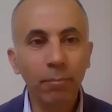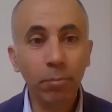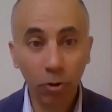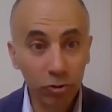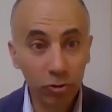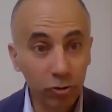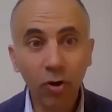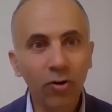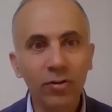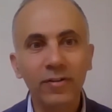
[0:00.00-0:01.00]
some
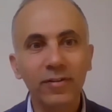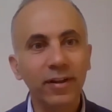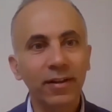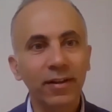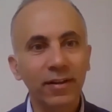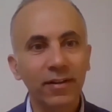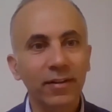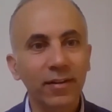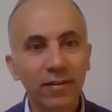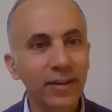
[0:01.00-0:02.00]
protocol
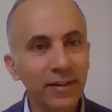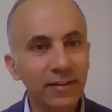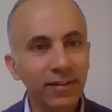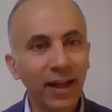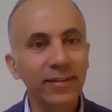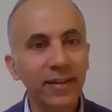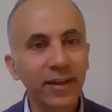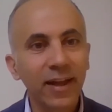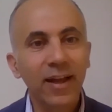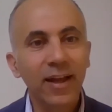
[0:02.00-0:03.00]
uh, things, and
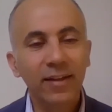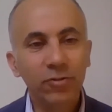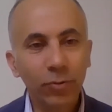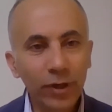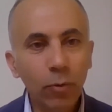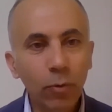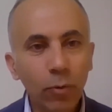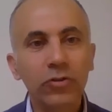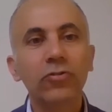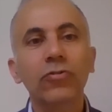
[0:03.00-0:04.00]
uh, and so he
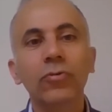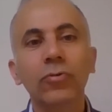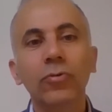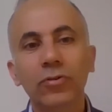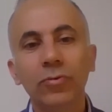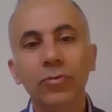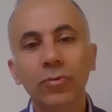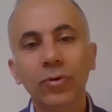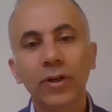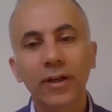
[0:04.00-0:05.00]
wanted to to
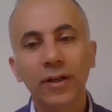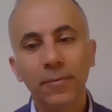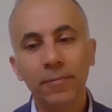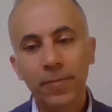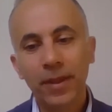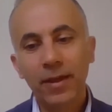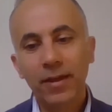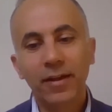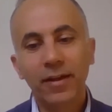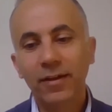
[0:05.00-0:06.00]
uh,
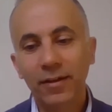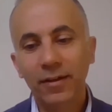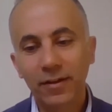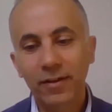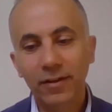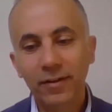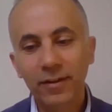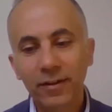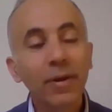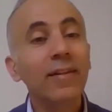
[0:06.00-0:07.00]
uh,
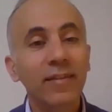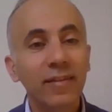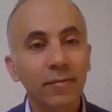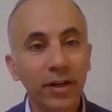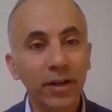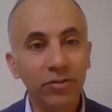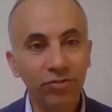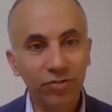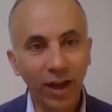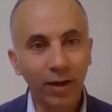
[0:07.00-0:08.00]
rebuild this
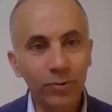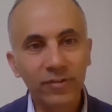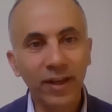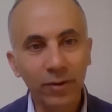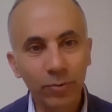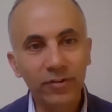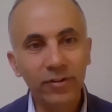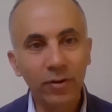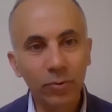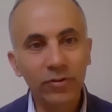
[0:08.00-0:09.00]
bridge, I would say,
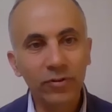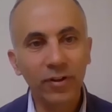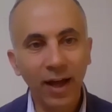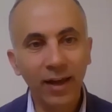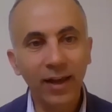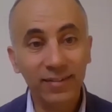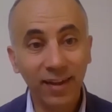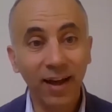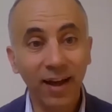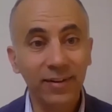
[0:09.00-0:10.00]
with the, with
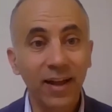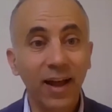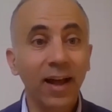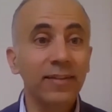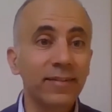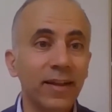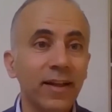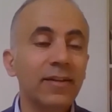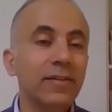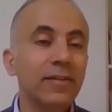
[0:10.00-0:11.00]
Al-Azhar as
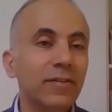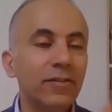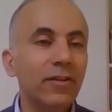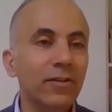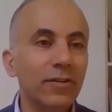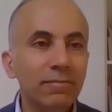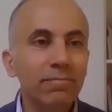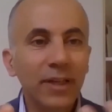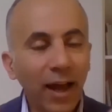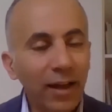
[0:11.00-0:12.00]
the
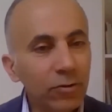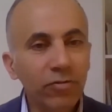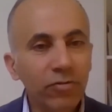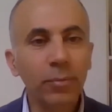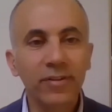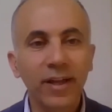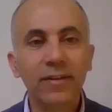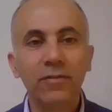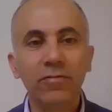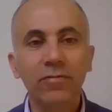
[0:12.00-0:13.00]
kind of
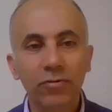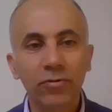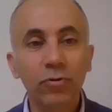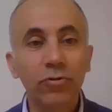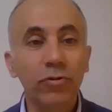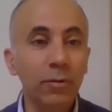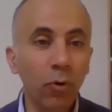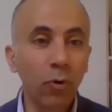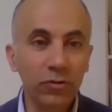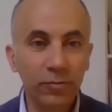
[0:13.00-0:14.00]
representative of the
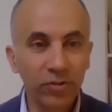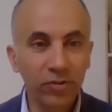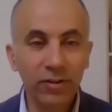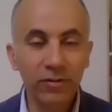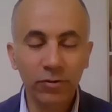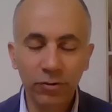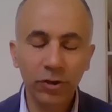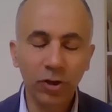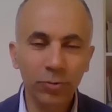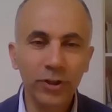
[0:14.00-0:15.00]
Muslim world, especially the
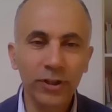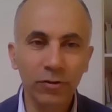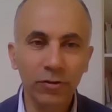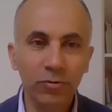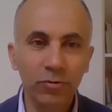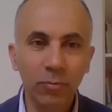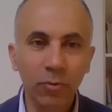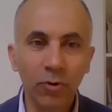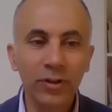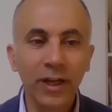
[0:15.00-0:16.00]
Sunni community in the Muslim
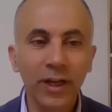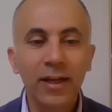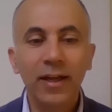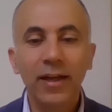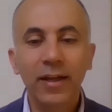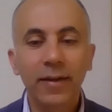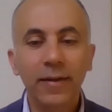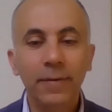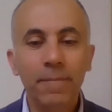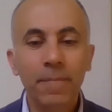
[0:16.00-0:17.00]
world,
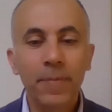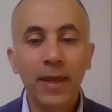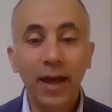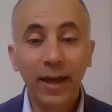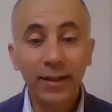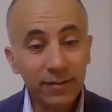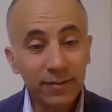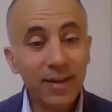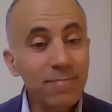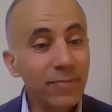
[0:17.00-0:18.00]
um, and at
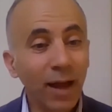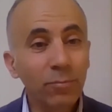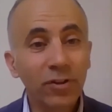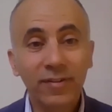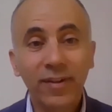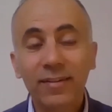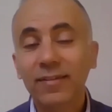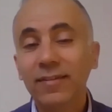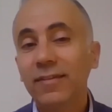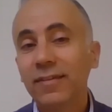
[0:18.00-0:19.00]
the same time the
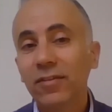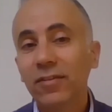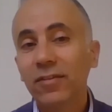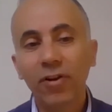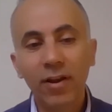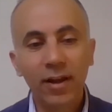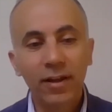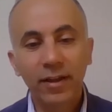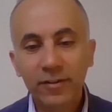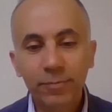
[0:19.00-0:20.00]
successful
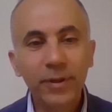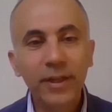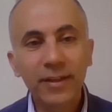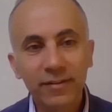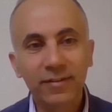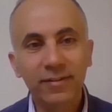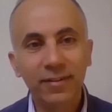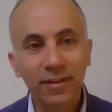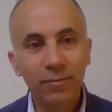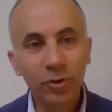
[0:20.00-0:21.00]

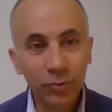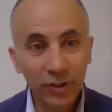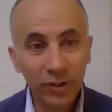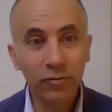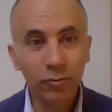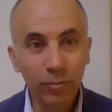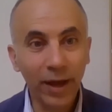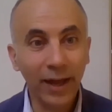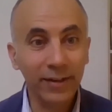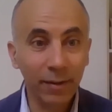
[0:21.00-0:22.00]
experience between these
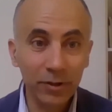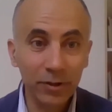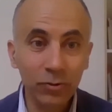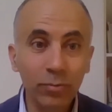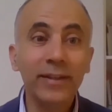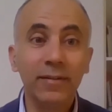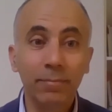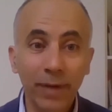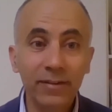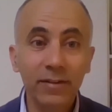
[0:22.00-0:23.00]
two men. I mean, who met
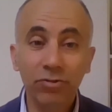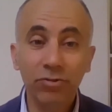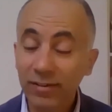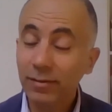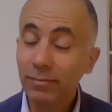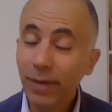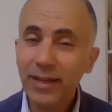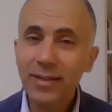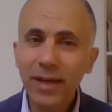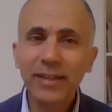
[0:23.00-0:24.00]
met each other
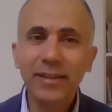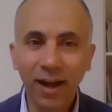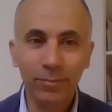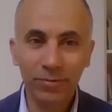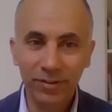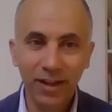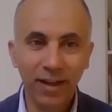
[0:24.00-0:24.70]
many many times.